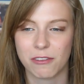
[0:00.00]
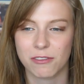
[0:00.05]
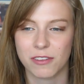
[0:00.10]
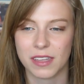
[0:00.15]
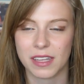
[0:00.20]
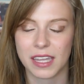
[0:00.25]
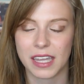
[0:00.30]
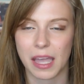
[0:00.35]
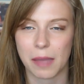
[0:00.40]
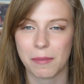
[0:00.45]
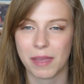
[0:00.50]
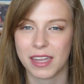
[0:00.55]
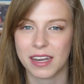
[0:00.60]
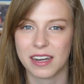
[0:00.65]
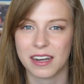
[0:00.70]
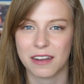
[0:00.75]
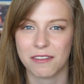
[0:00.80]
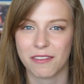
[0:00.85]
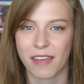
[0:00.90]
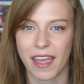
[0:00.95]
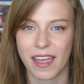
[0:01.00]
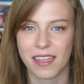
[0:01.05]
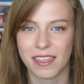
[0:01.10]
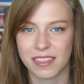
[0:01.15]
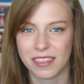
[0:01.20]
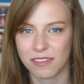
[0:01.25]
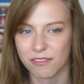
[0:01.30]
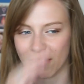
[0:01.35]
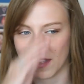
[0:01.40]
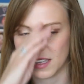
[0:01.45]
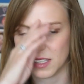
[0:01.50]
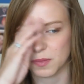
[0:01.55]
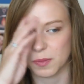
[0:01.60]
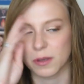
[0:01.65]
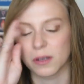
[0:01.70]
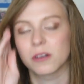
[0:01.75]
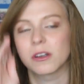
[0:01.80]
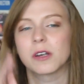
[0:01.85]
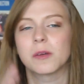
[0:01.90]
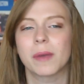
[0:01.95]
I feel like I made an event in the
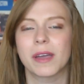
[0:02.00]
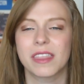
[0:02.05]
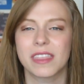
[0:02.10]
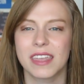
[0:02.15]
Facebook group.